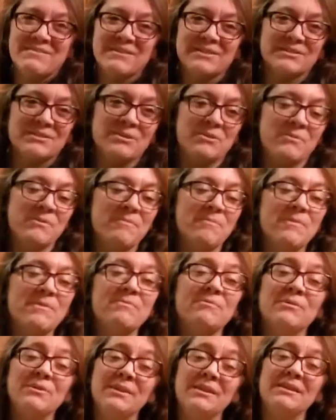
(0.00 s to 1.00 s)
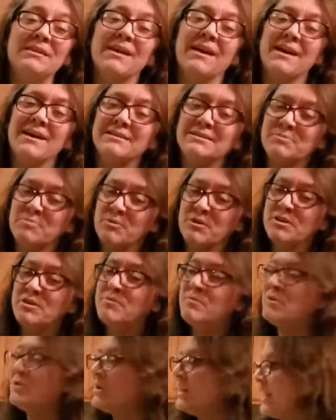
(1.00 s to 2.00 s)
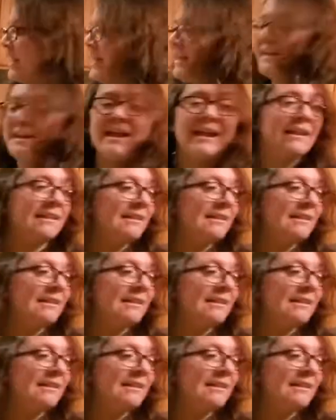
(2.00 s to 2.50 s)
So we've been really uh, supporting the community. And that